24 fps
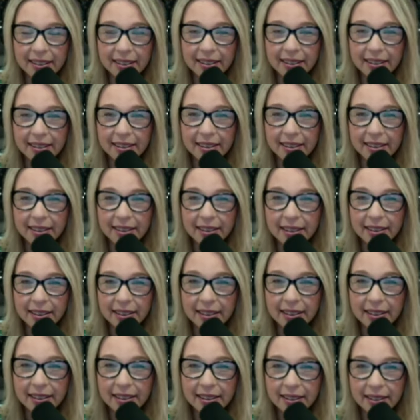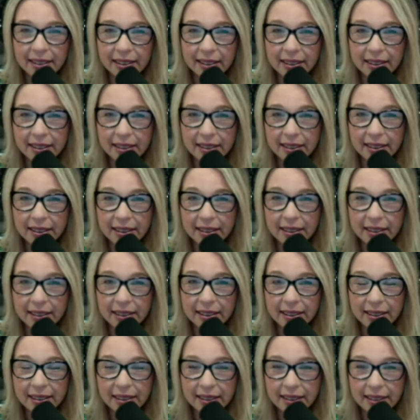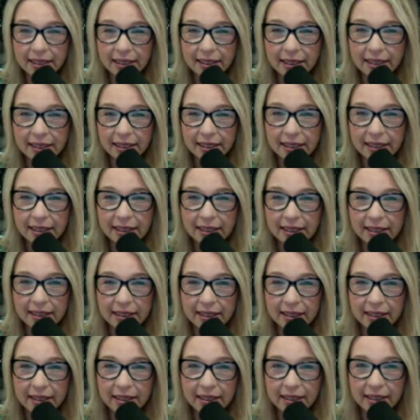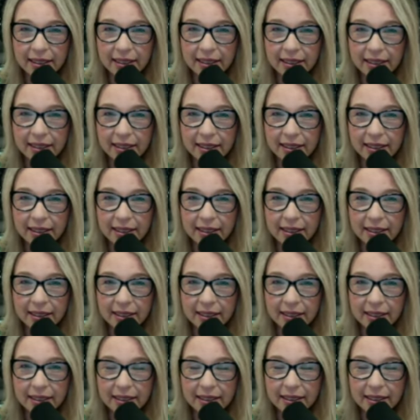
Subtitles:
(silent)